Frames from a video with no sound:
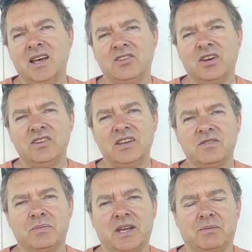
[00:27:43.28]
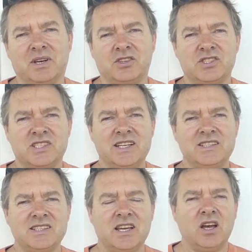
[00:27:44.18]
So it doesn't make much
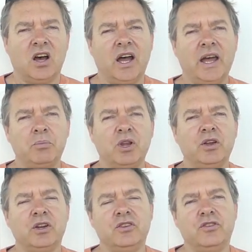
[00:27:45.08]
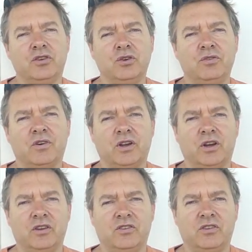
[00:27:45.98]
sense. I uploaded 2
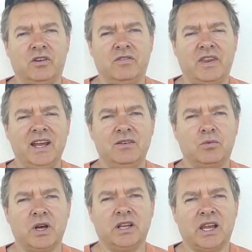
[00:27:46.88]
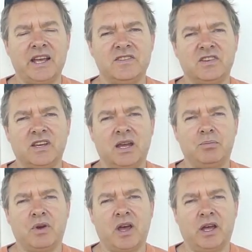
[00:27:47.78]
photos of that, one
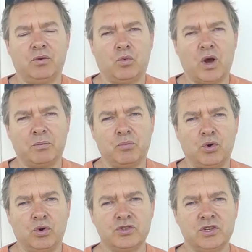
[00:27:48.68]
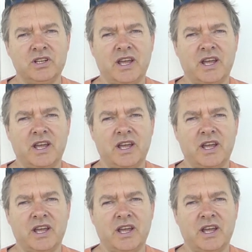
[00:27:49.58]
landscape and one portrait,